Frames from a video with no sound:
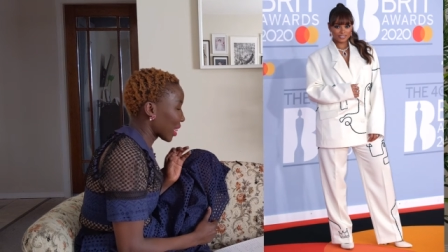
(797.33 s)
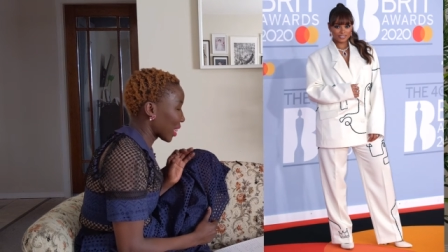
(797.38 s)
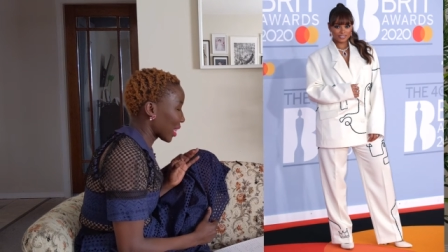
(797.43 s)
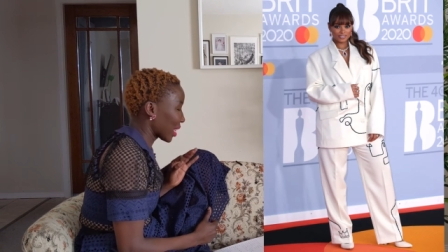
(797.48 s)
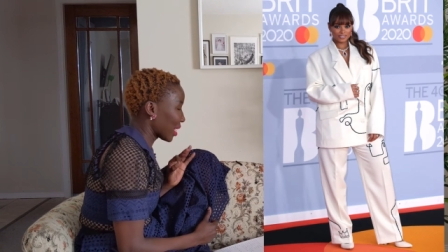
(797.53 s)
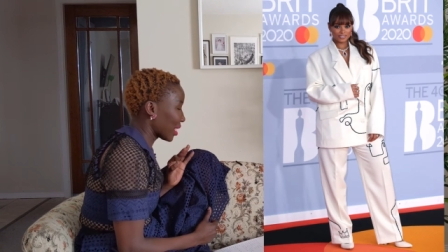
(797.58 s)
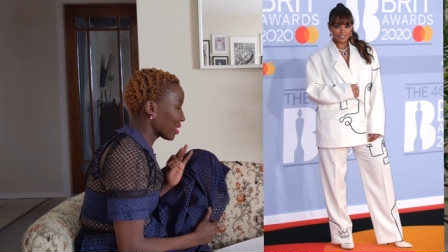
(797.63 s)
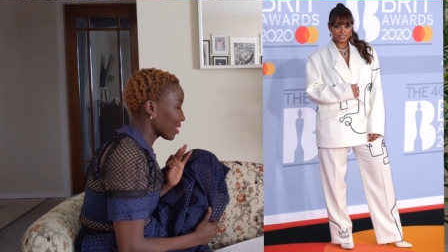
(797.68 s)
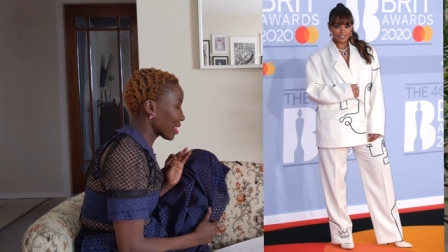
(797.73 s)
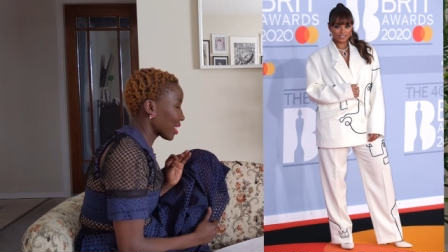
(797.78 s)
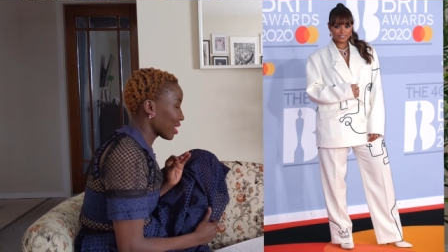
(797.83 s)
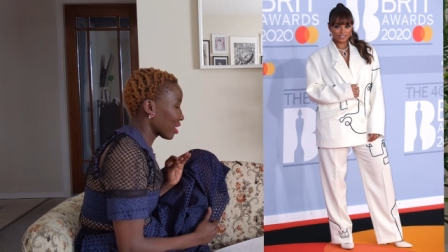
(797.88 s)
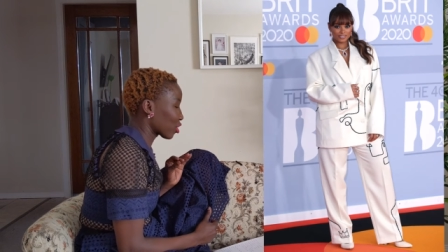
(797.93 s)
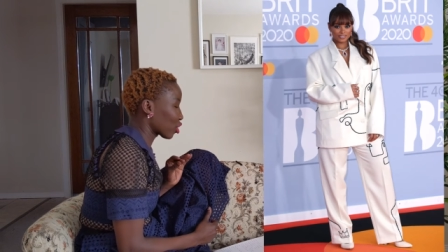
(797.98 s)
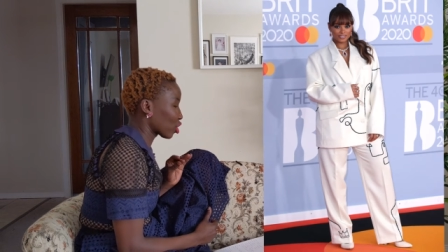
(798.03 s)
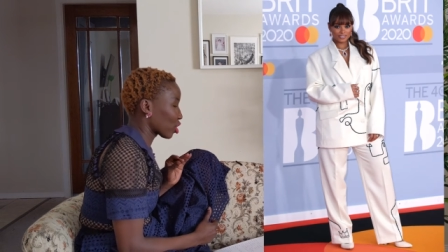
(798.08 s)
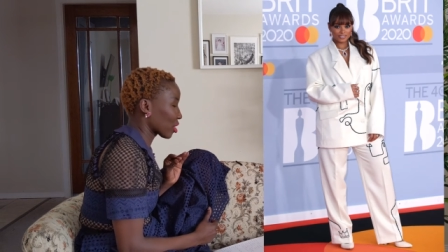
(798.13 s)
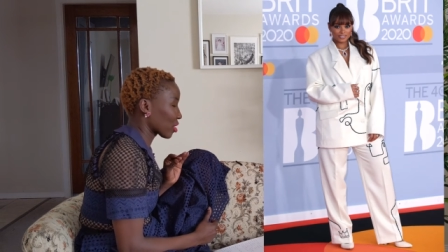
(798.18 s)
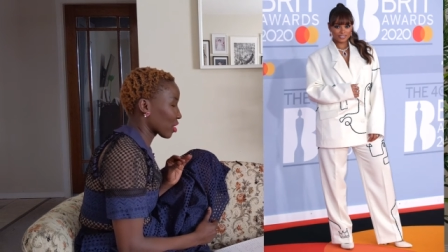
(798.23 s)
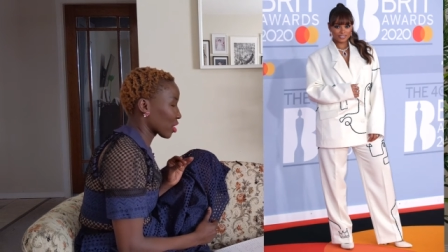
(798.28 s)
this
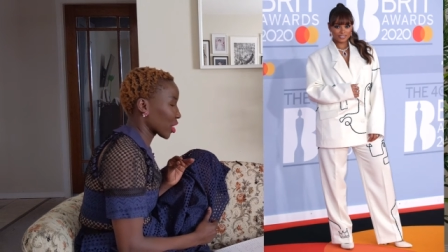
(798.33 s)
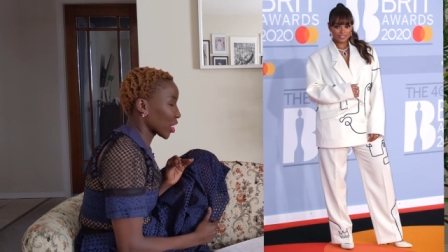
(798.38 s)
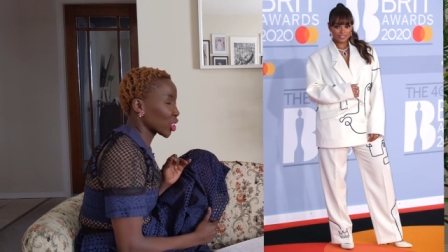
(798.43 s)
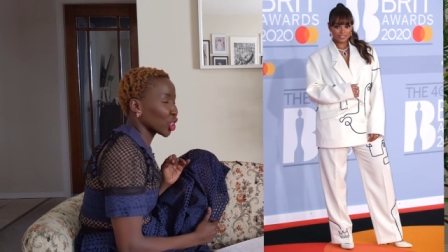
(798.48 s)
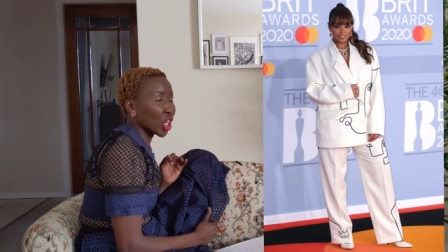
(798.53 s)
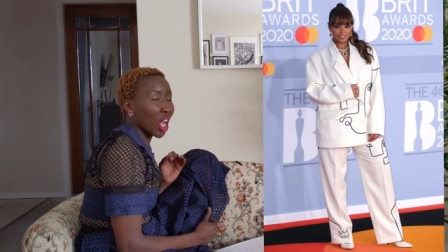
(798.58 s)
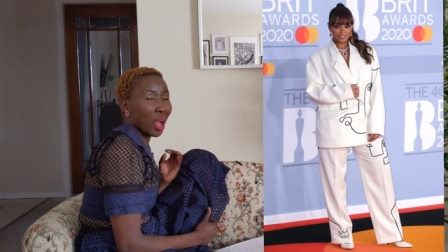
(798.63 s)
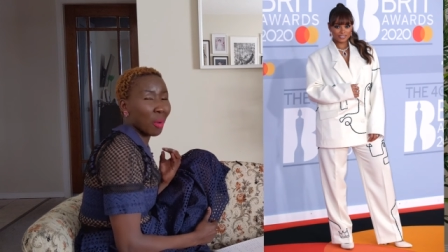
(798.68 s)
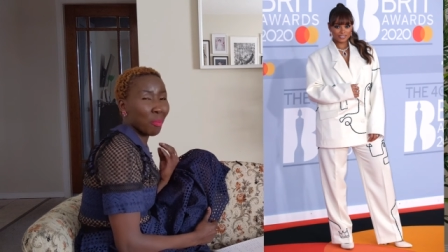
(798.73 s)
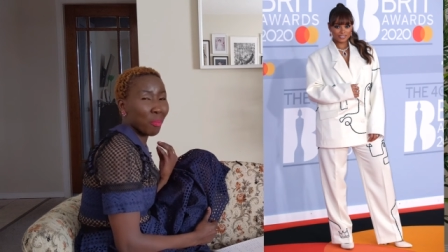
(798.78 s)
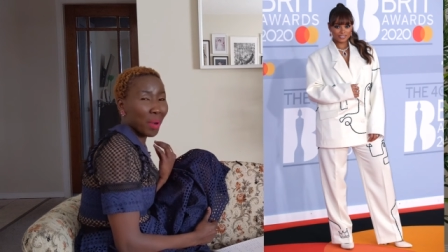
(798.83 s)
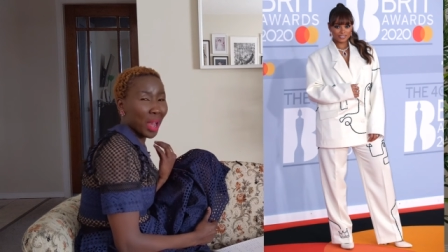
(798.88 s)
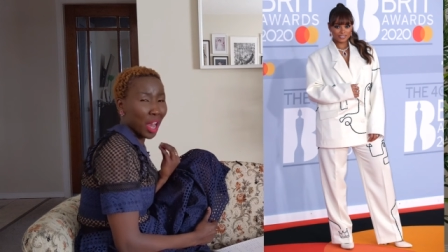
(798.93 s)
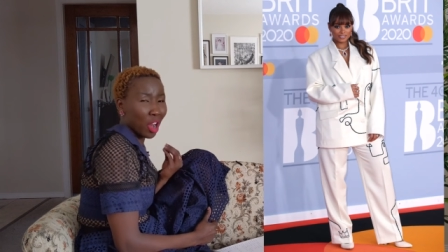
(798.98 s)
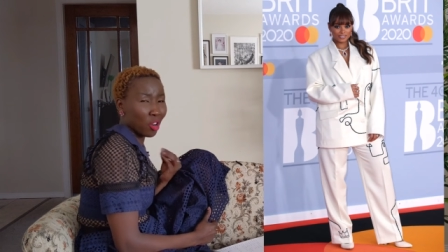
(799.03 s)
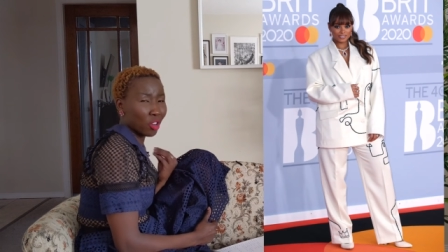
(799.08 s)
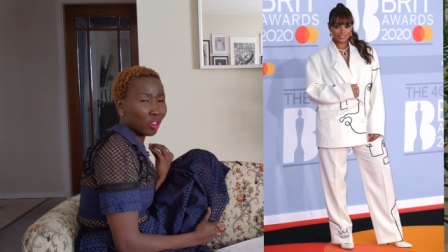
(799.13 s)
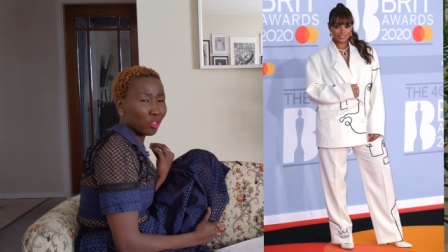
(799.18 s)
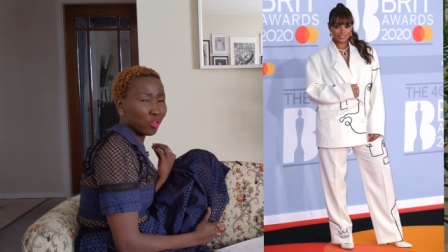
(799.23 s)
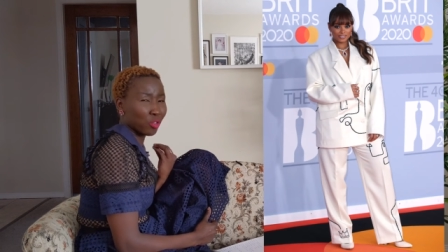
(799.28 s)
is just such a
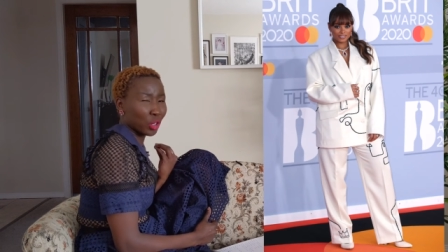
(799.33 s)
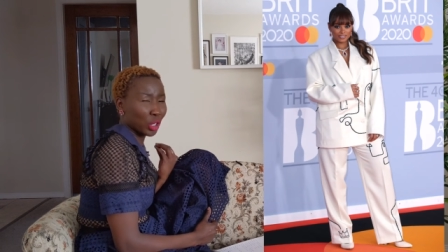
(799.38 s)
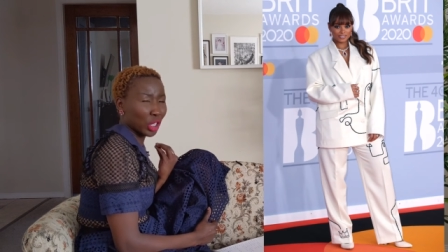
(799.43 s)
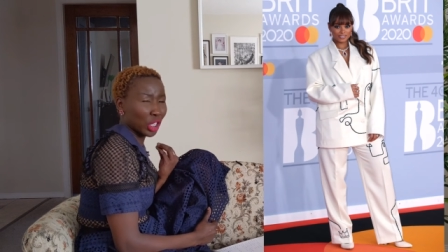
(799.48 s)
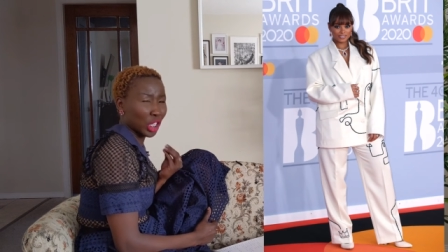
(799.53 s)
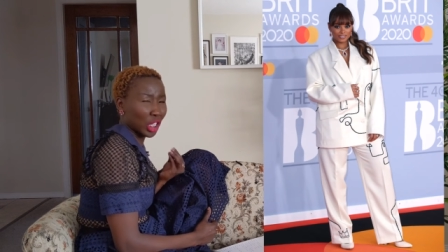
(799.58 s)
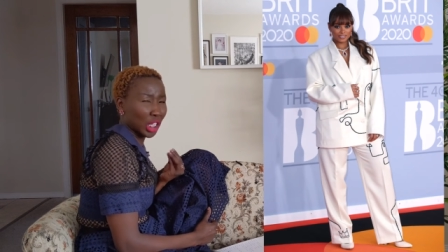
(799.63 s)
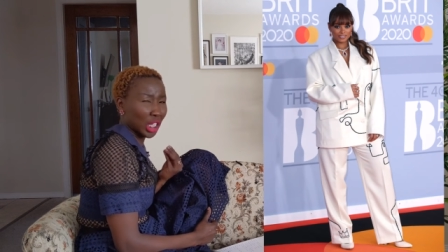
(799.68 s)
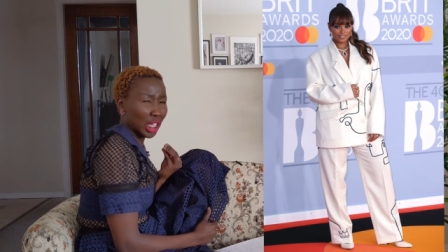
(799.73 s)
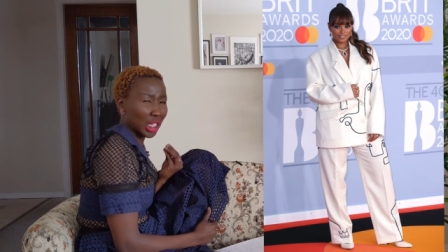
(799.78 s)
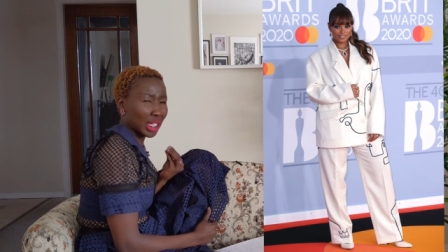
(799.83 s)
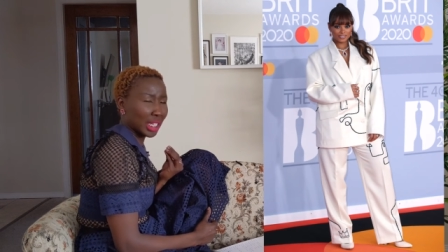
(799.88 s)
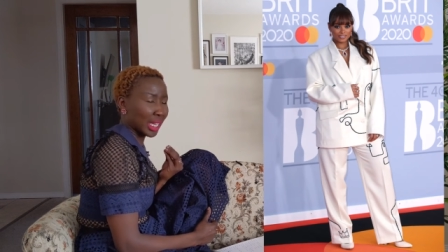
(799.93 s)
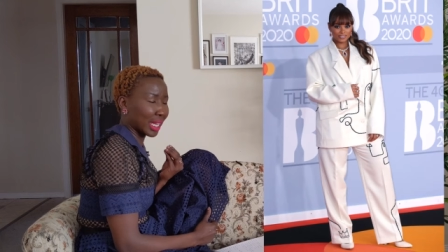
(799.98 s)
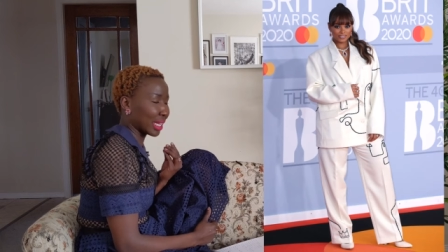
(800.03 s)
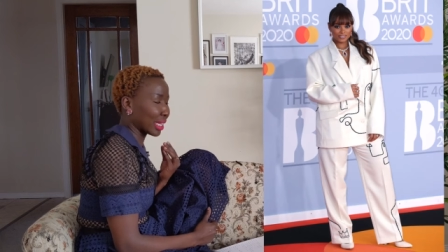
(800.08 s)
powerful look,